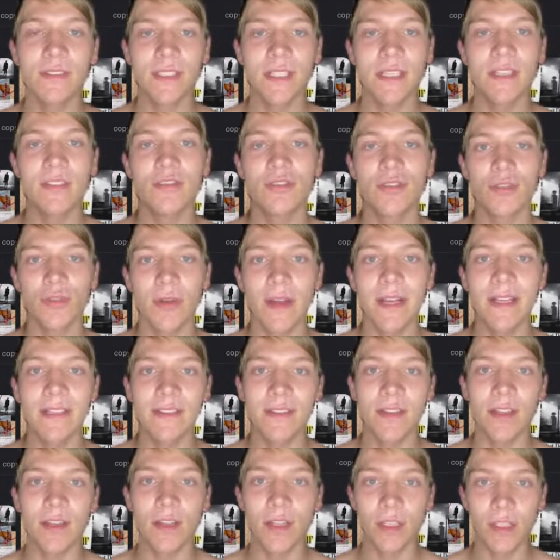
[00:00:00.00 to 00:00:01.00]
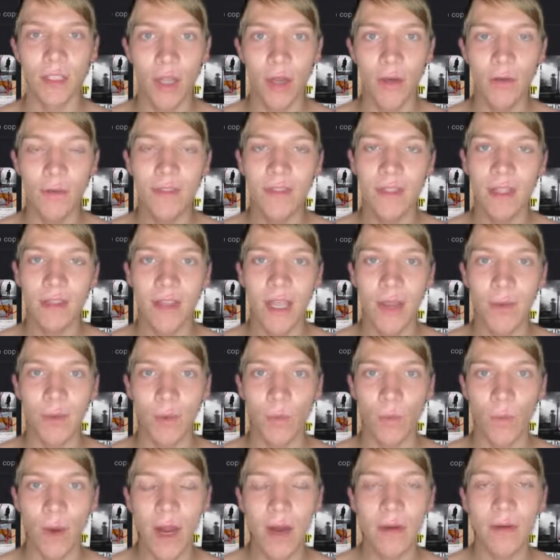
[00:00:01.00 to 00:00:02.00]
did trace the clothes that they were
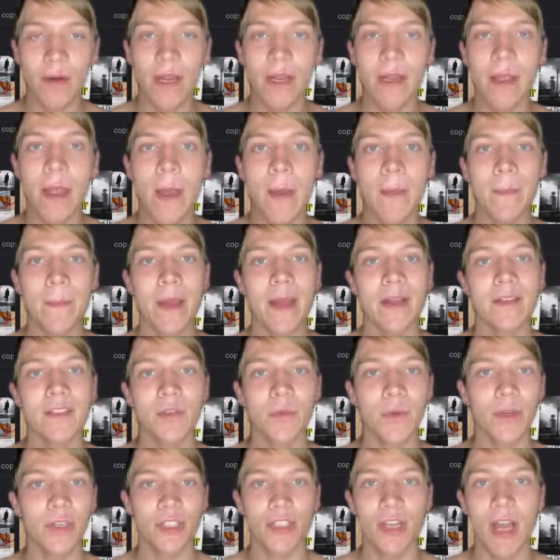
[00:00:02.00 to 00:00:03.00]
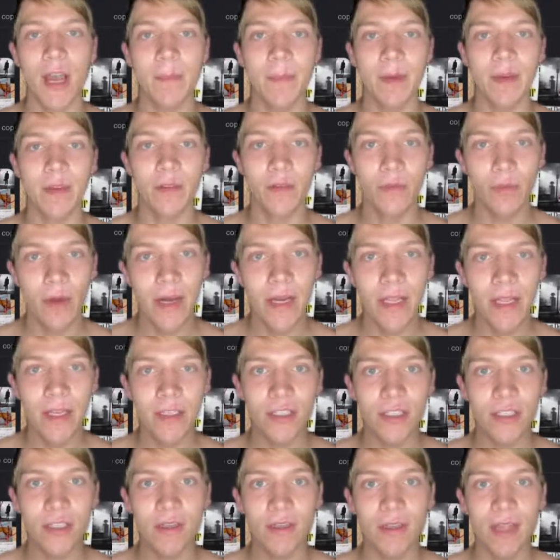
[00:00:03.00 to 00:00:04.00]
wearing back to a shop in
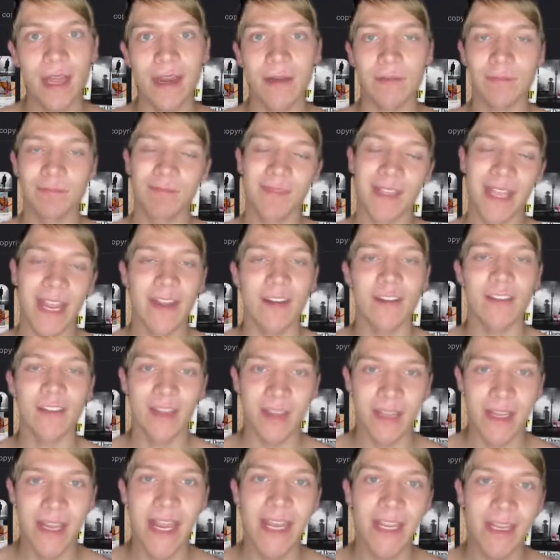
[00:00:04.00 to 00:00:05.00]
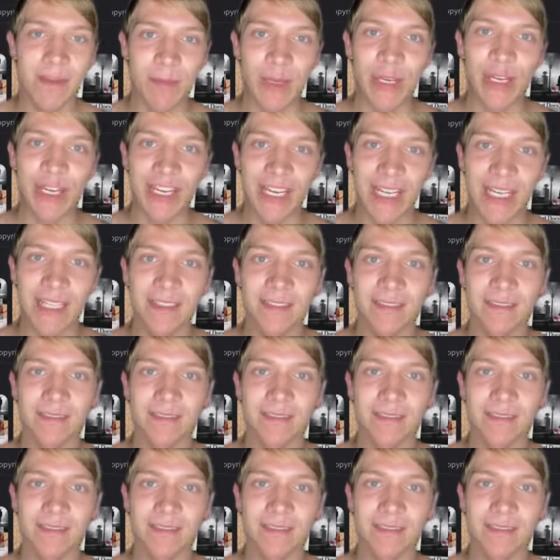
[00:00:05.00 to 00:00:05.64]
Greenwich that catered to the gay community.